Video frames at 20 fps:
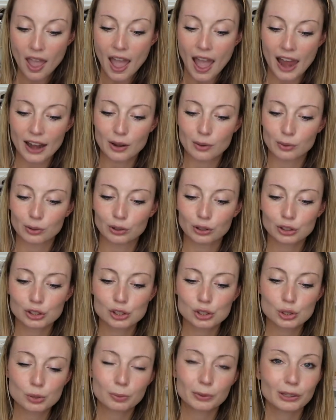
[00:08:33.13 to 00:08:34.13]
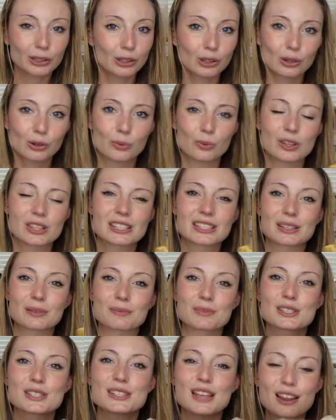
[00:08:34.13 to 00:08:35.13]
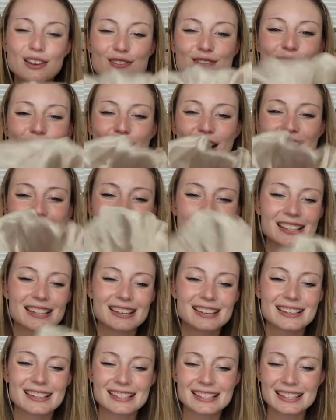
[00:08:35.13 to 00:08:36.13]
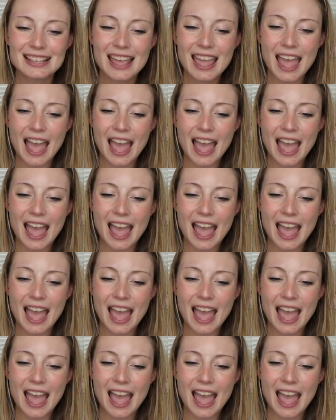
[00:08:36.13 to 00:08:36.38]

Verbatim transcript: and it looks super cute with some sundresses